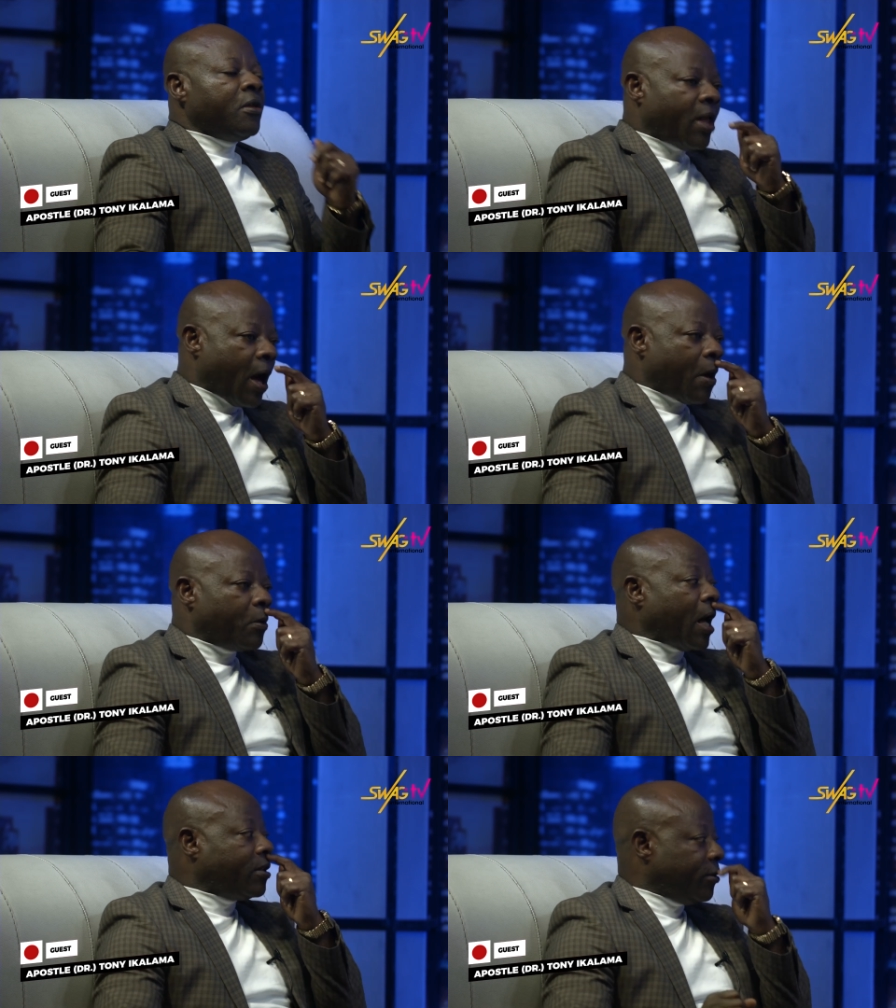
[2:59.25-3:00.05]

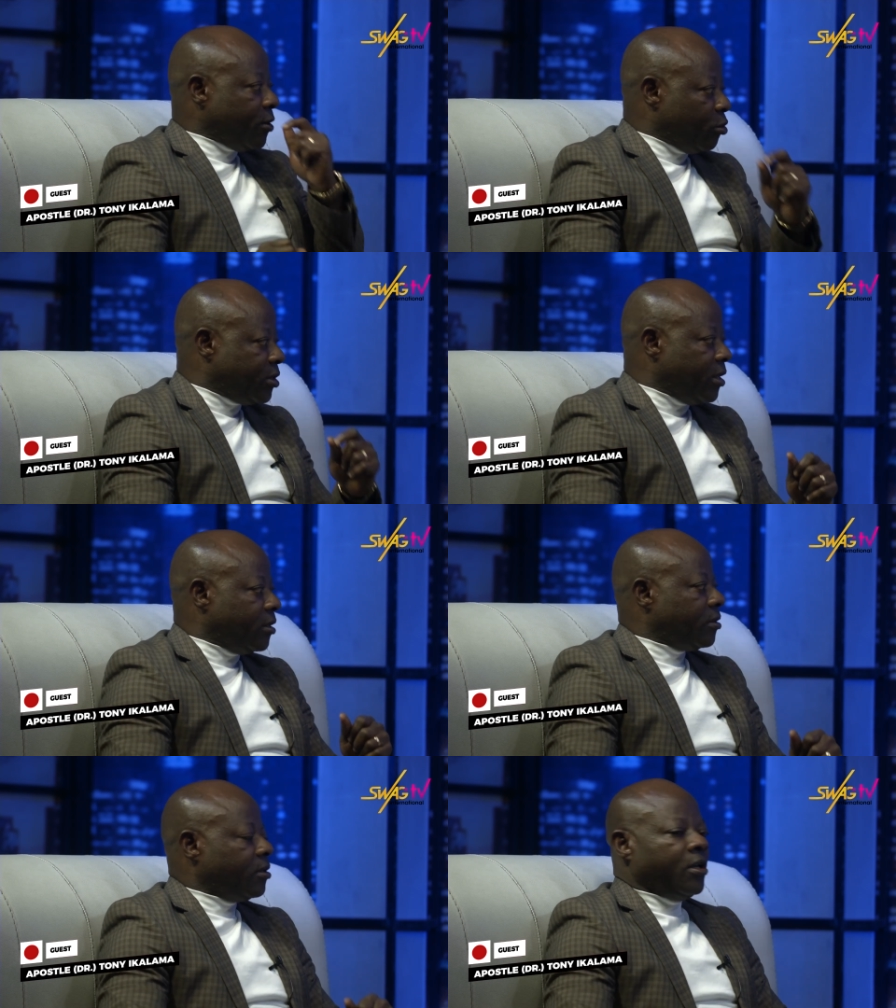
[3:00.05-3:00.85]
Now that is a
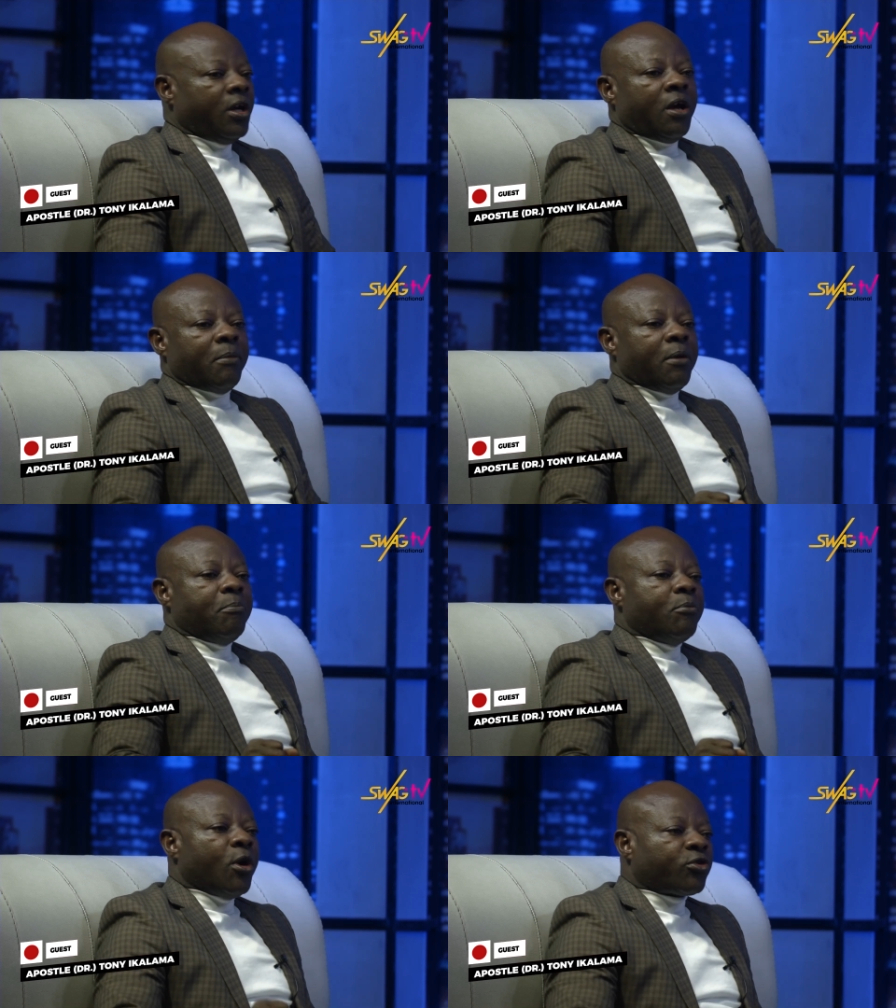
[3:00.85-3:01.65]
routine. Mm. But
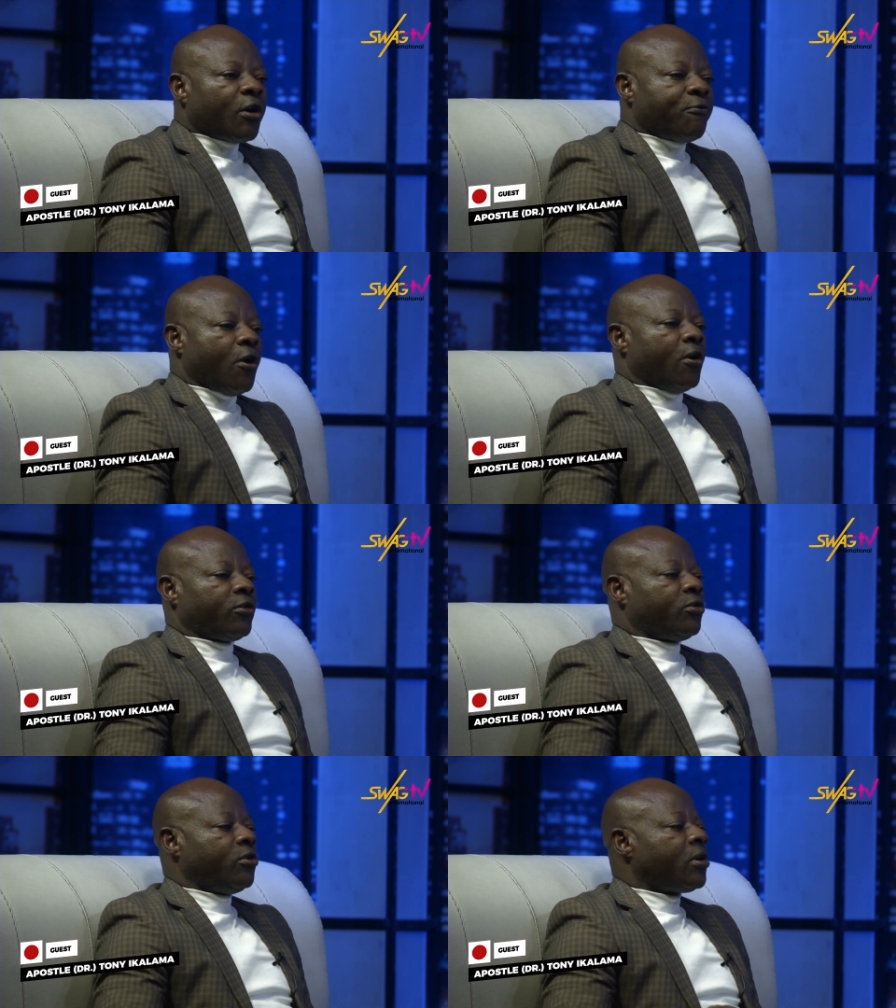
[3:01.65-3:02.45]
most of
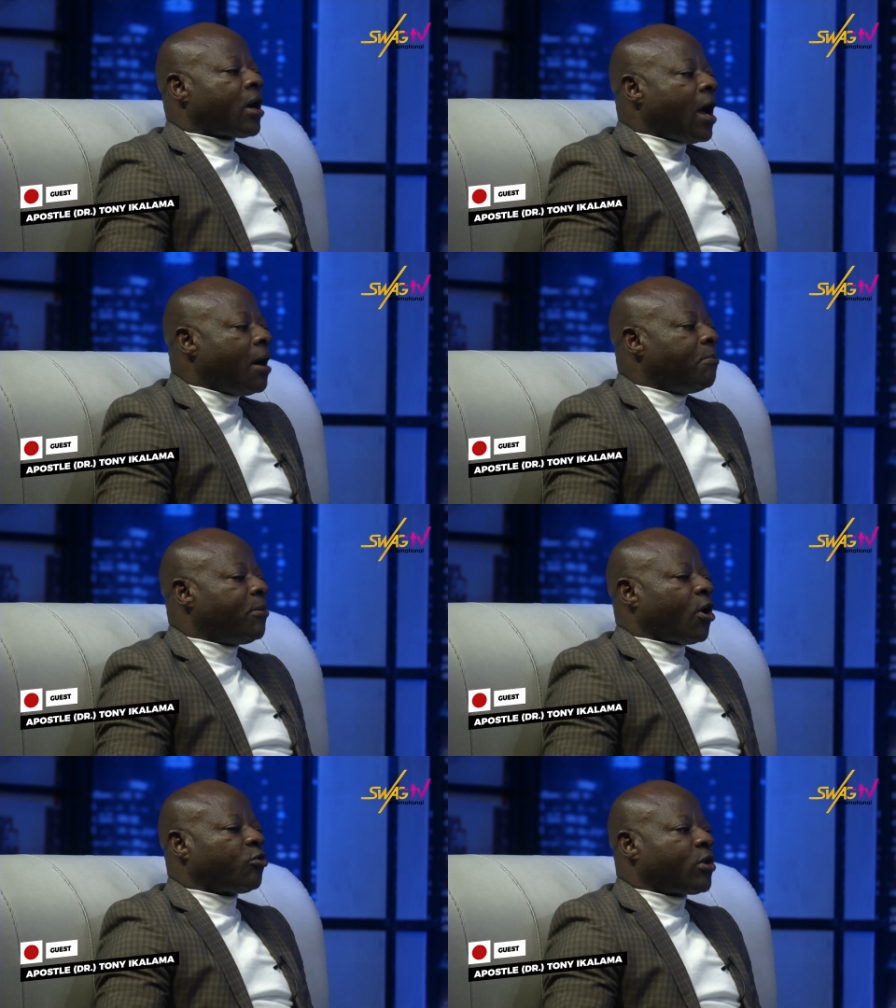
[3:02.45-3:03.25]
us, um,
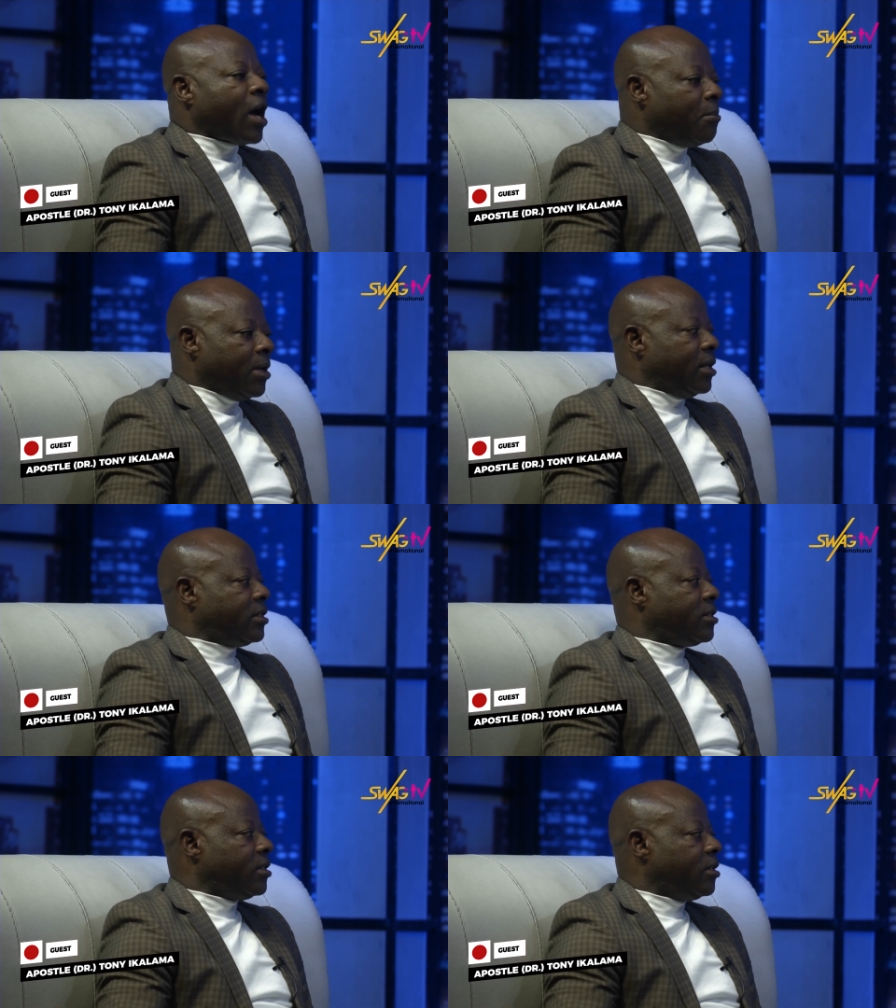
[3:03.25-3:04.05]
because we come late,